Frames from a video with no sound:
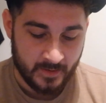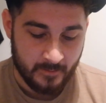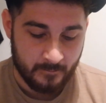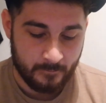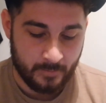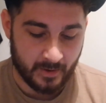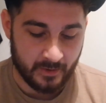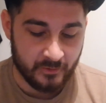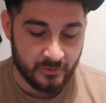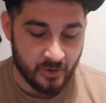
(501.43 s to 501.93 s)

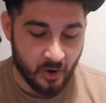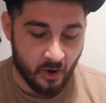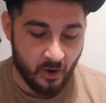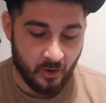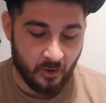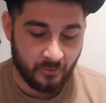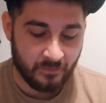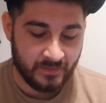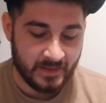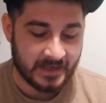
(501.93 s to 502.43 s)
but not
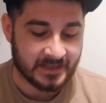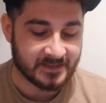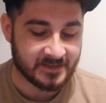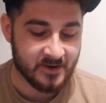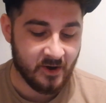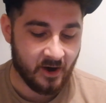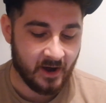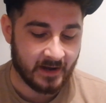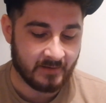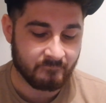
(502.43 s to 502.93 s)
on this
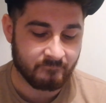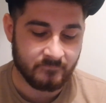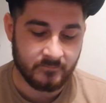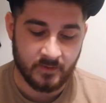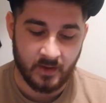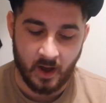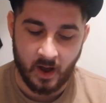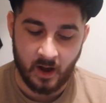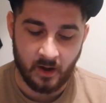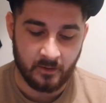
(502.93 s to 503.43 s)
night,
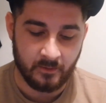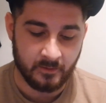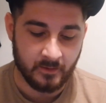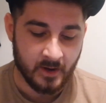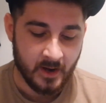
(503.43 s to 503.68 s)
no.